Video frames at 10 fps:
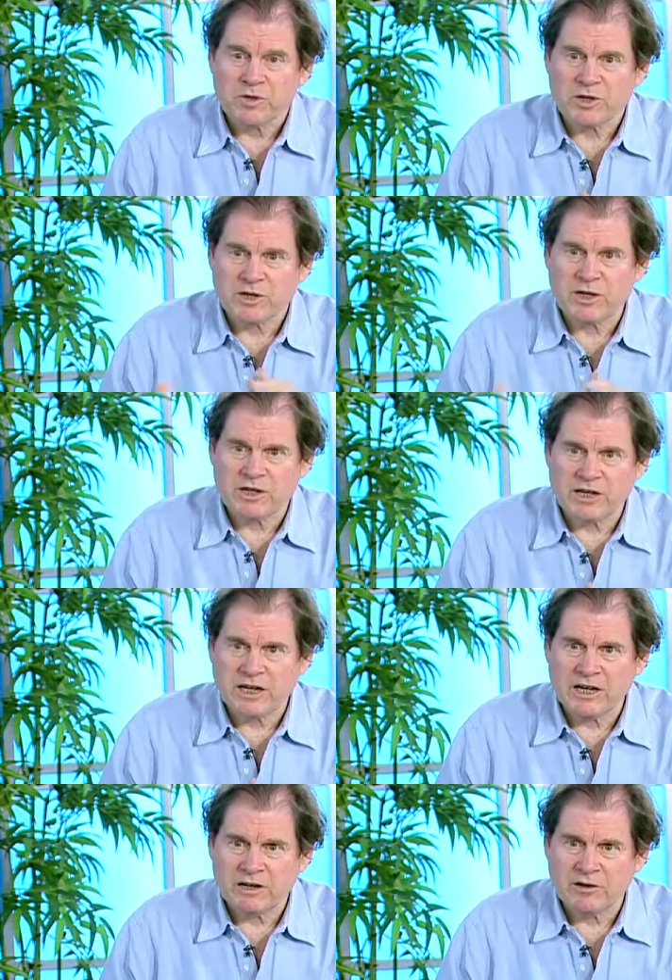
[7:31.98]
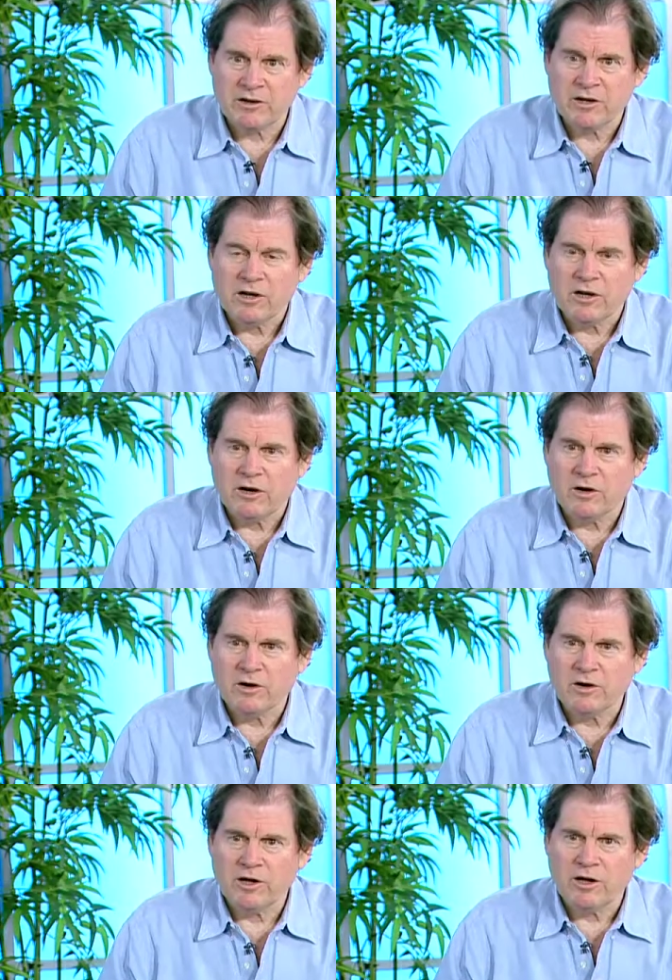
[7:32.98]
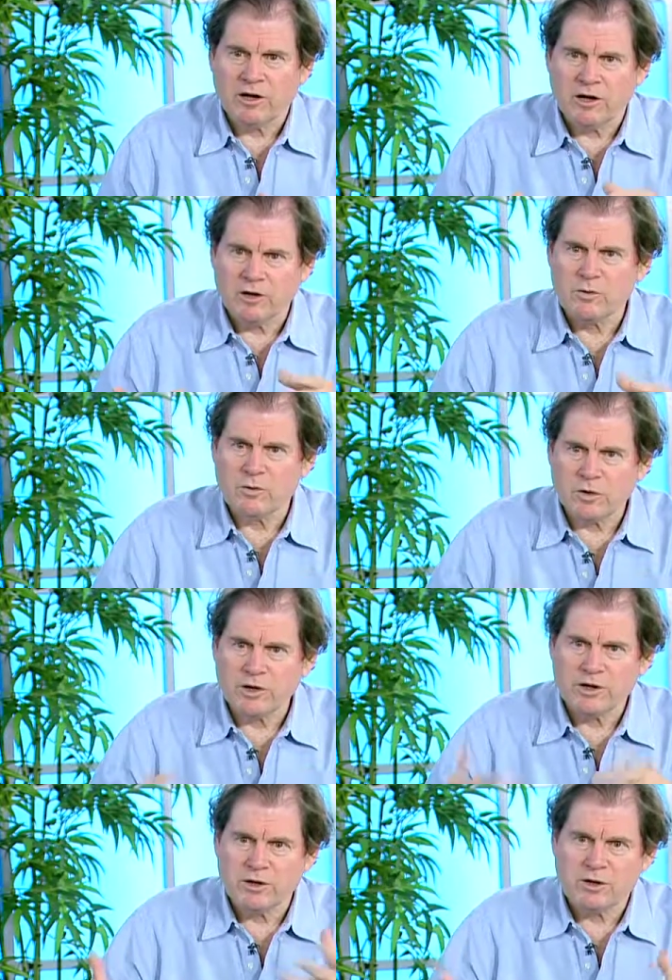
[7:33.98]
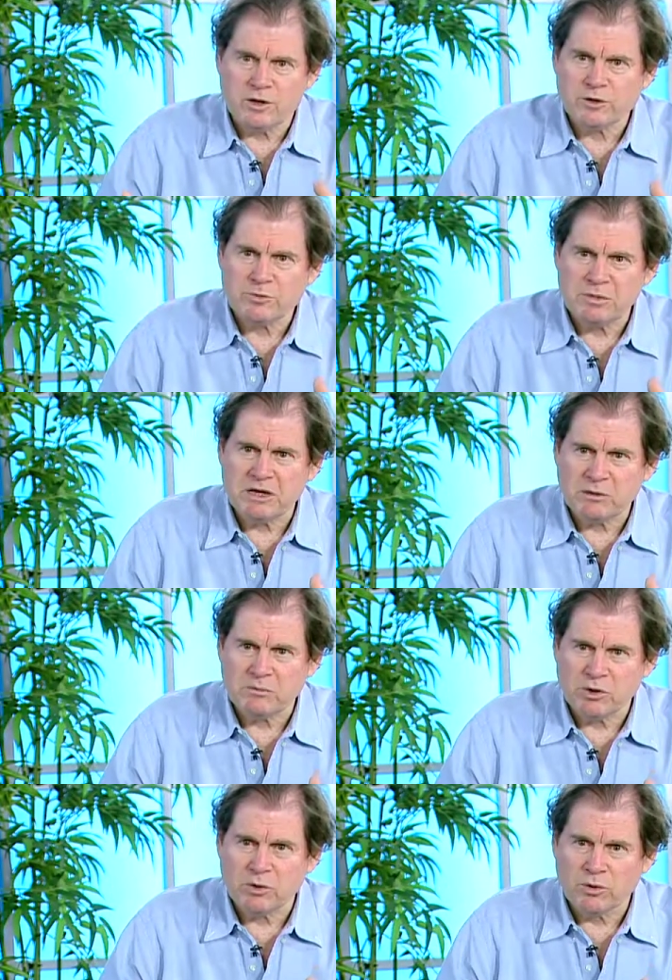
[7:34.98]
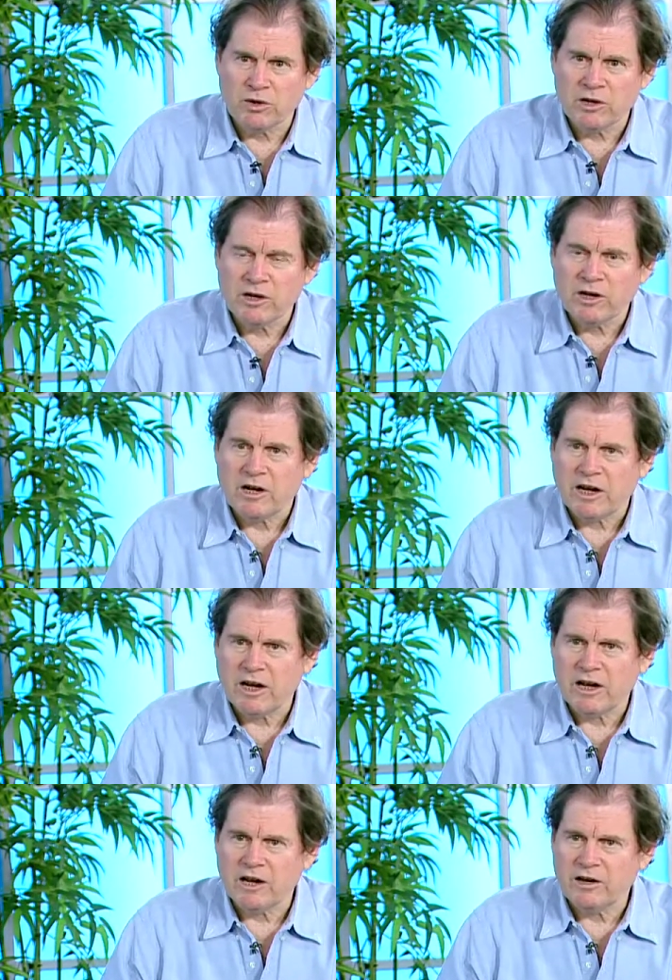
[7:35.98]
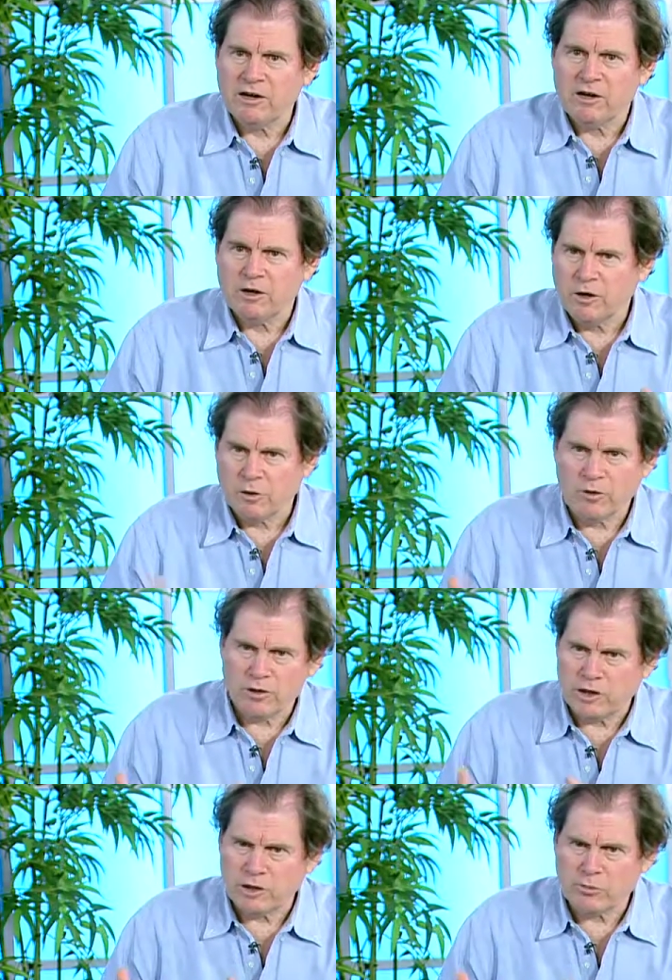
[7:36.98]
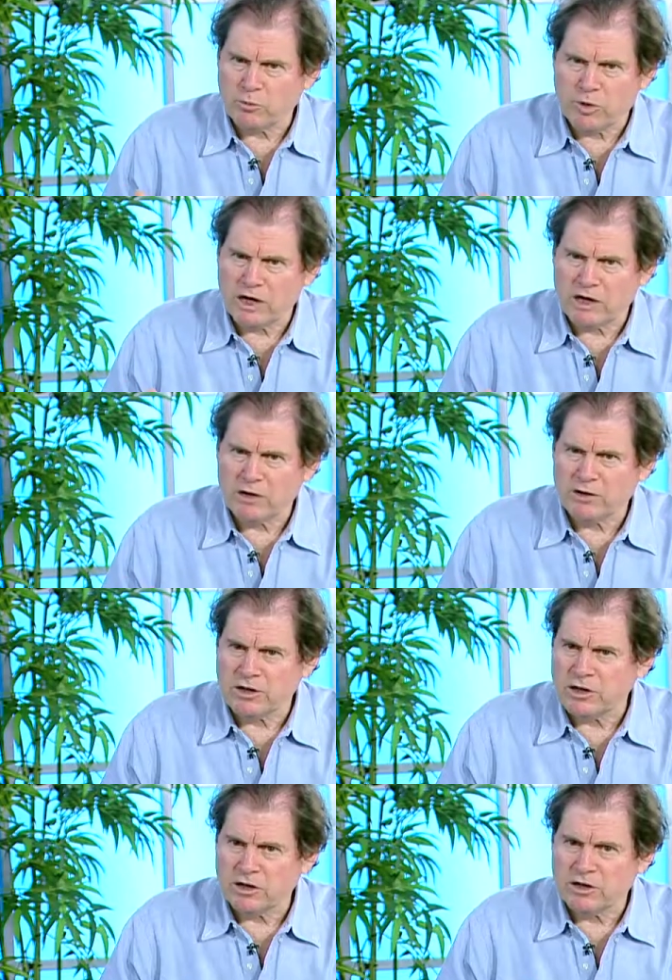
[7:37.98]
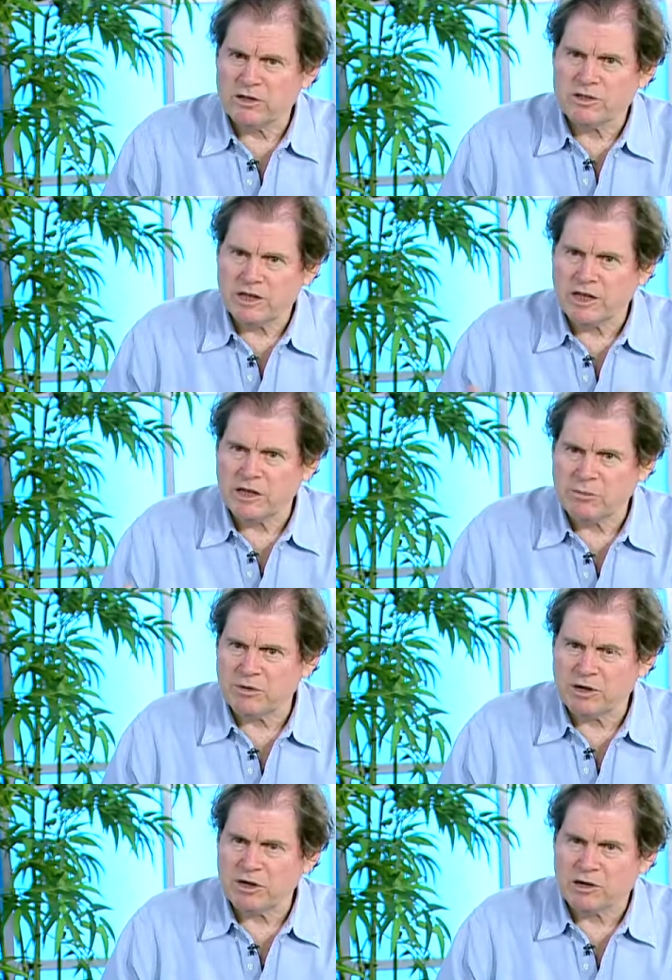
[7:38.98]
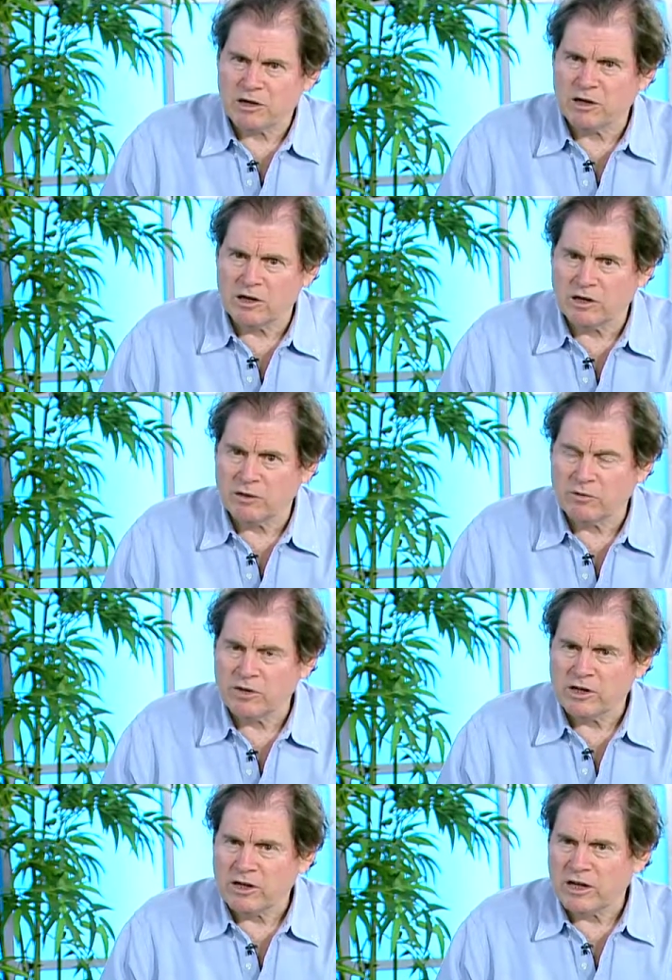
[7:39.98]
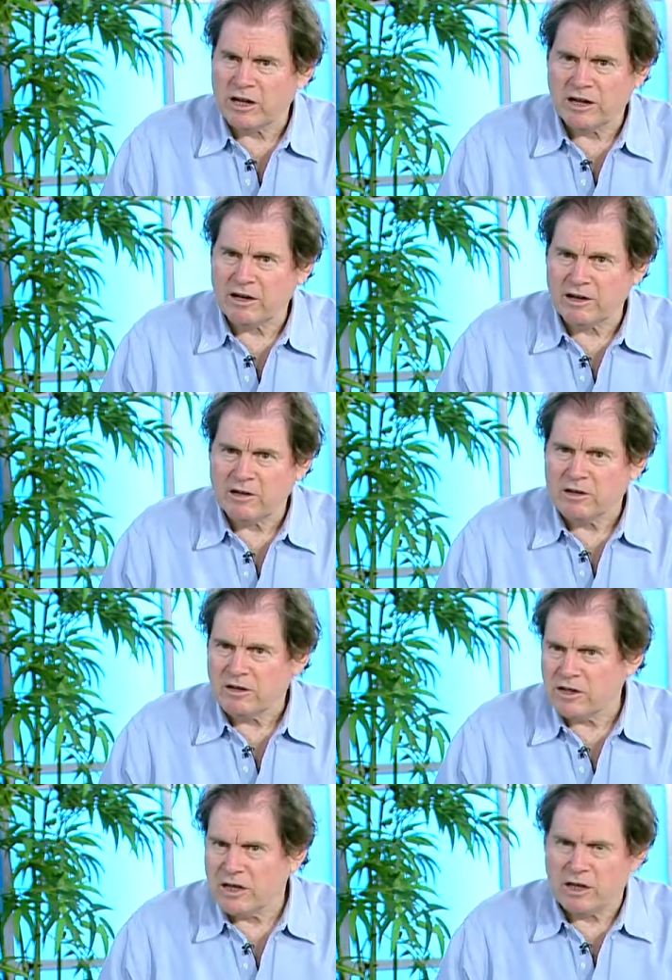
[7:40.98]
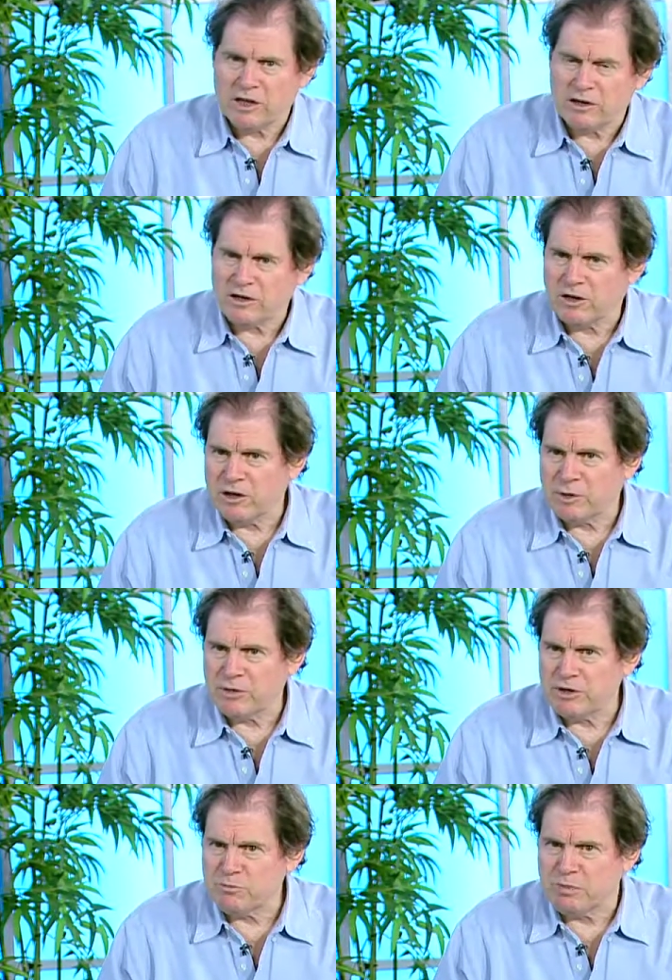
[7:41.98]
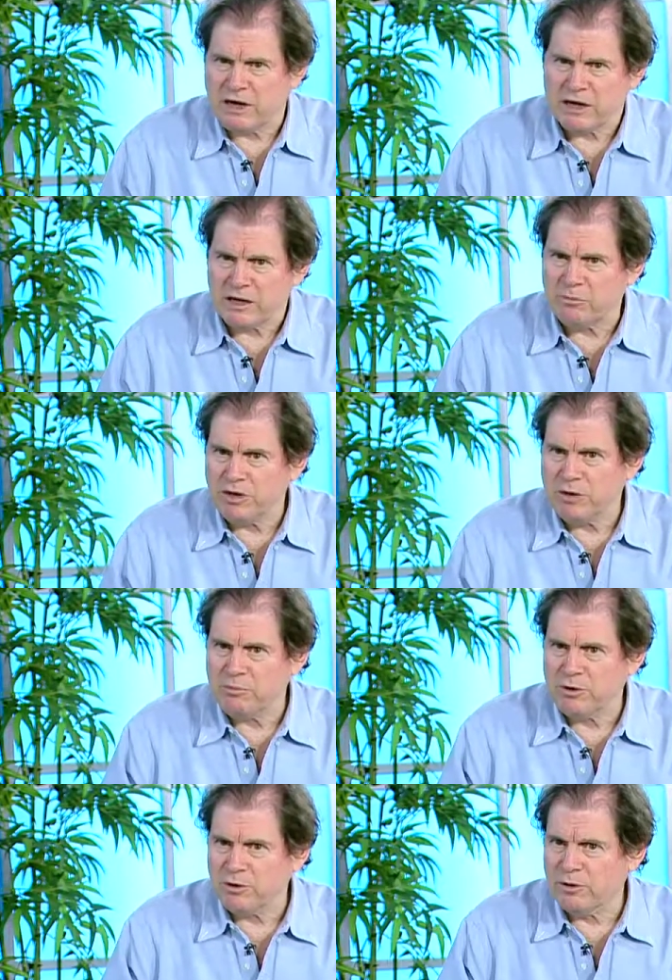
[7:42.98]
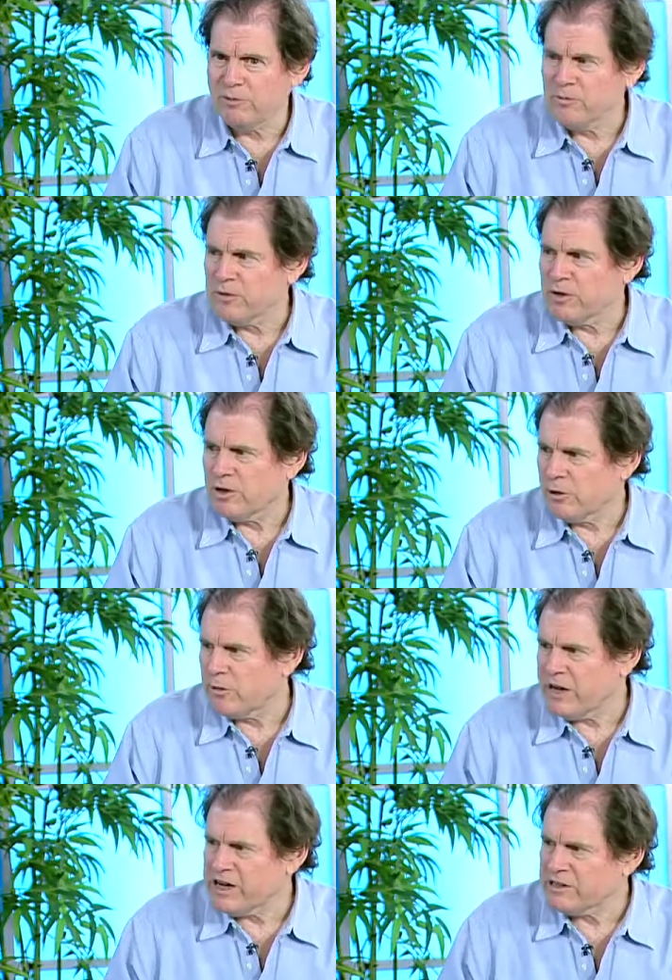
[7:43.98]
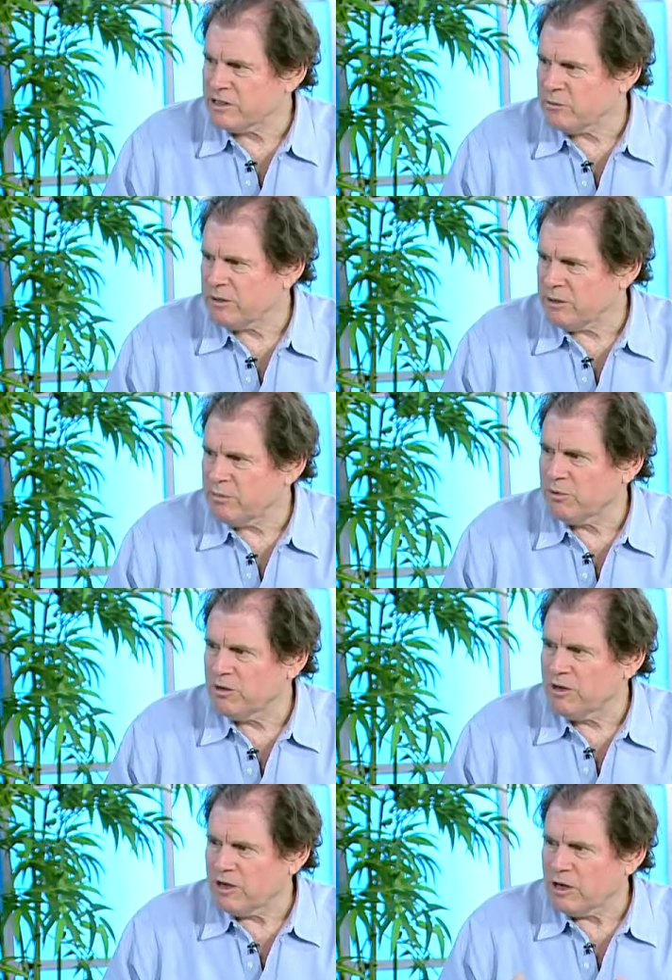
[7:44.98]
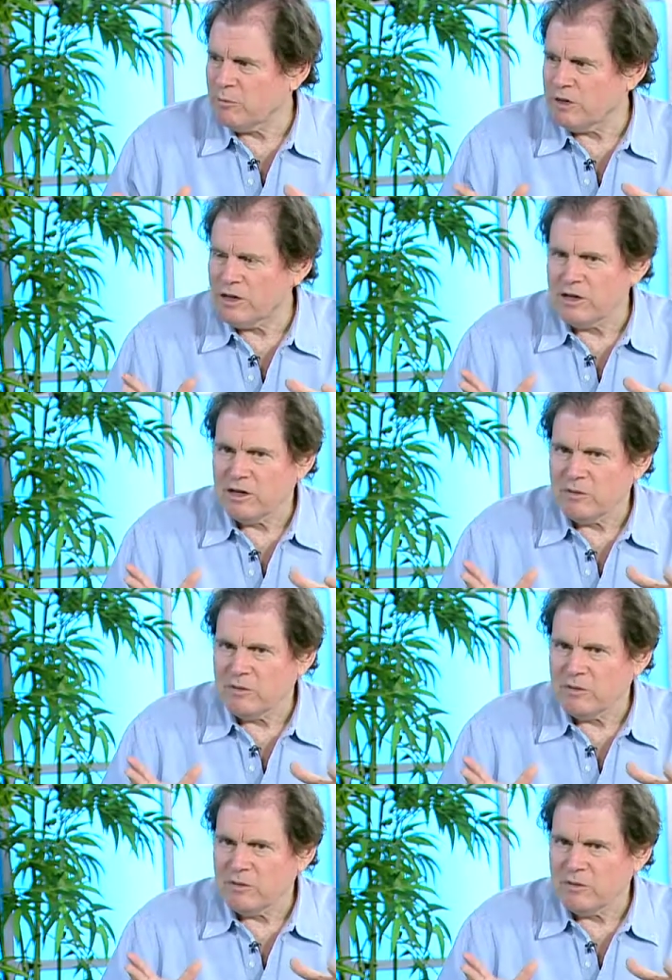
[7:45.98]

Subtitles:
to cut down on unwanted dogs being born and growing up wild and untamed and unloved, and getting into garbage, biting people, harassing people. I mean,